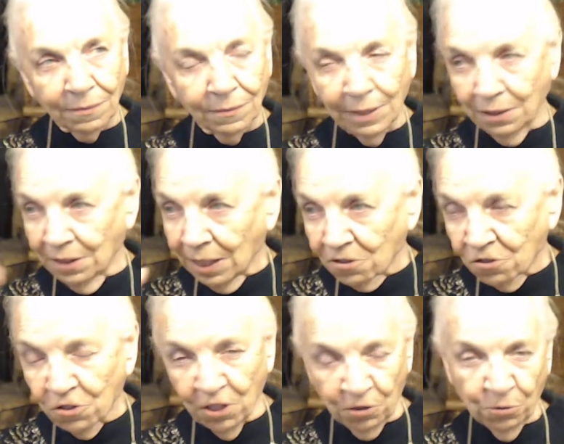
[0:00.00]
the next
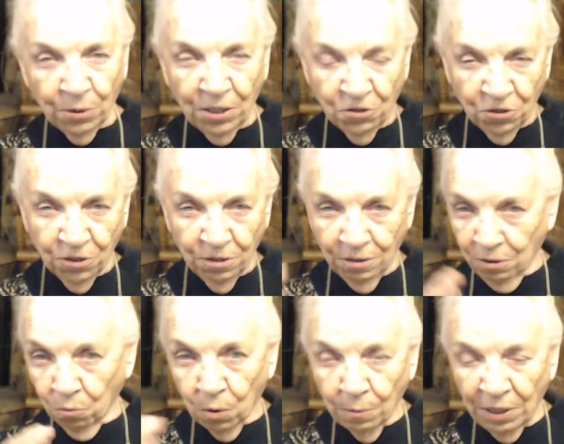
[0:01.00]
generation, the
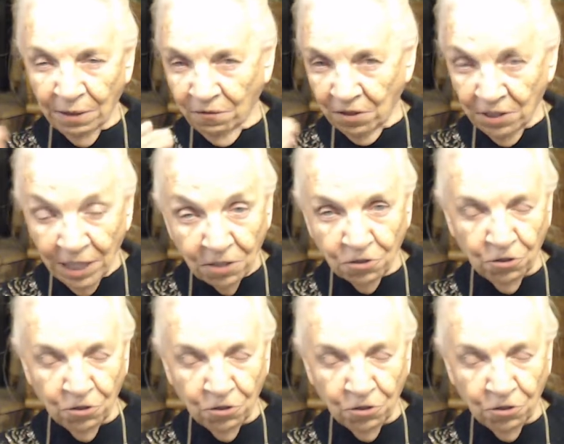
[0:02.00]
woman of the next